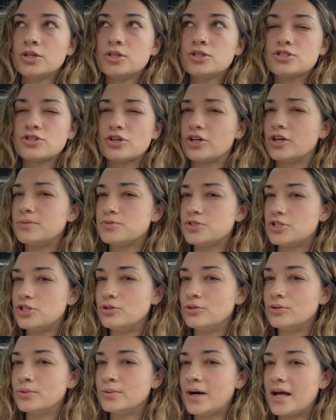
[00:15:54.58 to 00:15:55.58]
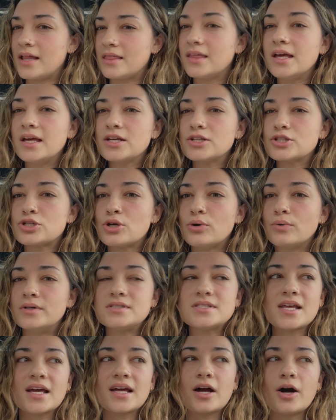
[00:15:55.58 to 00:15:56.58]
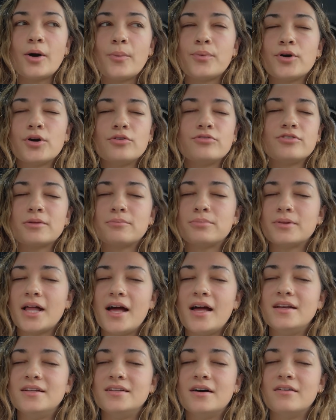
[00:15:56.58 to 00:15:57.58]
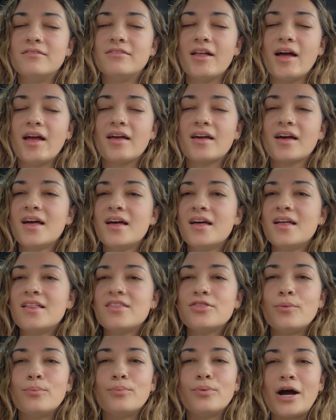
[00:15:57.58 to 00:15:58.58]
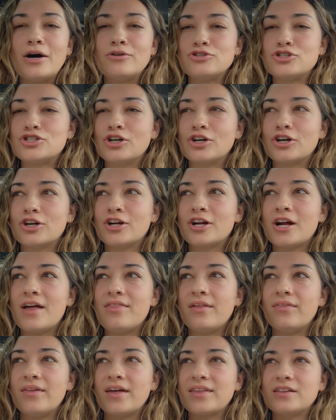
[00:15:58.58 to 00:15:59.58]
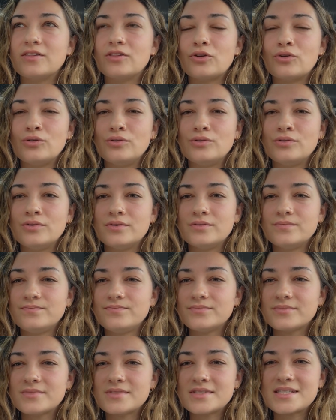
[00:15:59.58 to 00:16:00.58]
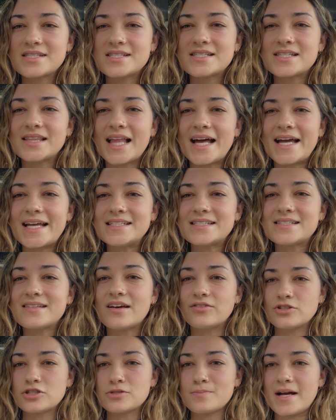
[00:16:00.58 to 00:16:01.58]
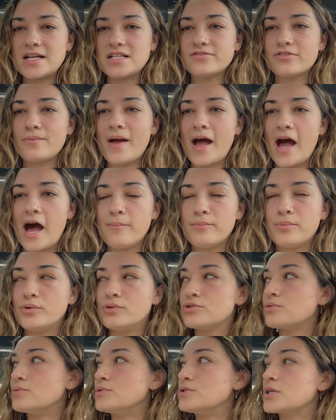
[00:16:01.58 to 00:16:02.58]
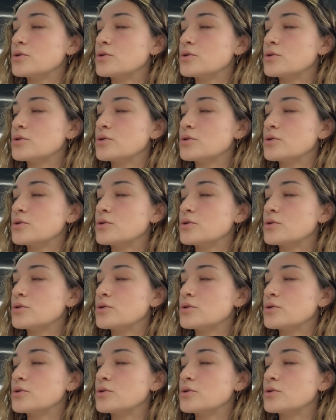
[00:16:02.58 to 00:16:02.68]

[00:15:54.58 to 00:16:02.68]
syrup too i think so it's like a perfect blend of like the brown sugar and then like the little slight subtle spice from Apple. So it's